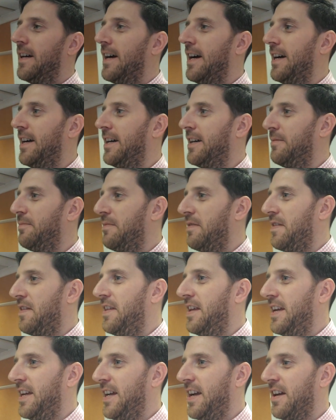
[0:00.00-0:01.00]

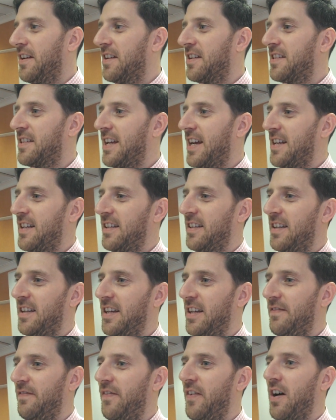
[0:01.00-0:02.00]
The understanding
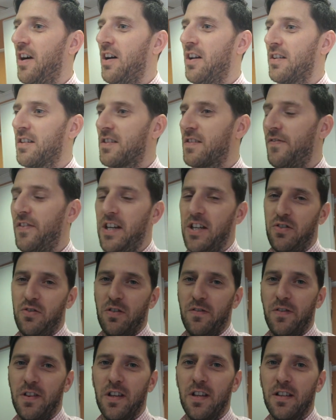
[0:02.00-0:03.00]
the advanced
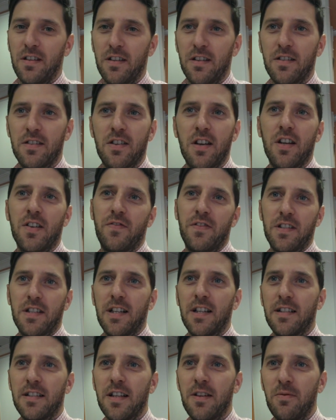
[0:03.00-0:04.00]
feature of the search
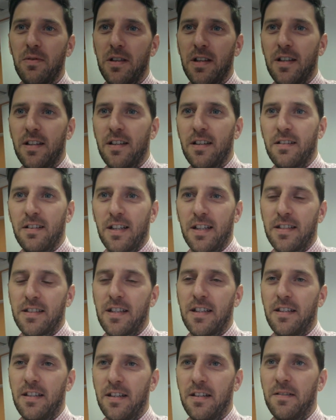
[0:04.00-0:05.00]
facility within
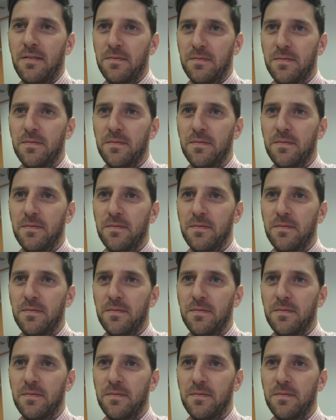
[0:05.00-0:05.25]
LinkedIn, yeah.